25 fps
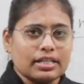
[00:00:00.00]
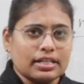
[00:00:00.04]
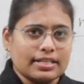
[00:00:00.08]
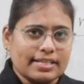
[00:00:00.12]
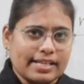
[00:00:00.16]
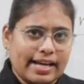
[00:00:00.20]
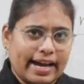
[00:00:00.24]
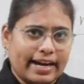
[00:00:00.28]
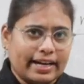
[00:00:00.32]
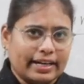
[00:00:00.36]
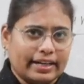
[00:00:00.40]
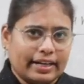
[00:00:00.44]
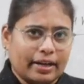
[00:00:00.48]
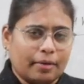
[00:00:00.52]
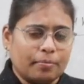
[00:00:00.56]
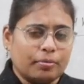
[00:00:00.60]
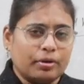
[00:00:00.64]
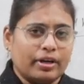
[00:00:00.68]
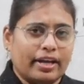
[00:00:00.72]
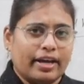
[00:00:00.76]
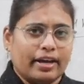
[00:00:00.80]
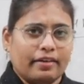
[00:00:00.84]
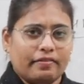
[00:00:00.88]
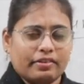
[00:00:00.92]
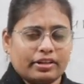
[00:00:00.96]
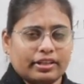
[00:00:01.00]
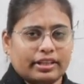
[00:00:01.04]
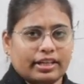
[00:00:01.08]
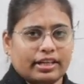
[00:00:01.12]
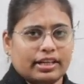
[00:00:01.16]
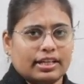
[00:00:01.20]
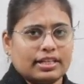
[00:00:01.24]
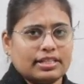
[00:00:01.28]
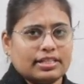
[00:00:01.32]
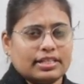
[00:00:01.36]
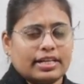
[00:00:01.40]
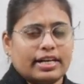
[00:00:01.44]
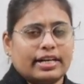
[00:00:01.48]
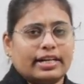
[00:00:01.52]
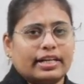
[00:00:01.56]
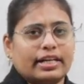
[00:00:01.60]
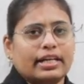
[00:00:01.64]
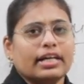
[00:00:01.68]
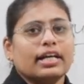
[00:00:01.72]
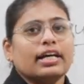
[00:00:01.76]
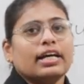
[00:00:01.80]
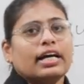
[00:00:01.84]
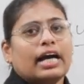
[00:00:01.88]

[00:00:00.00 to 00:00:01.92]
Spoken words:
side table, everything is ready,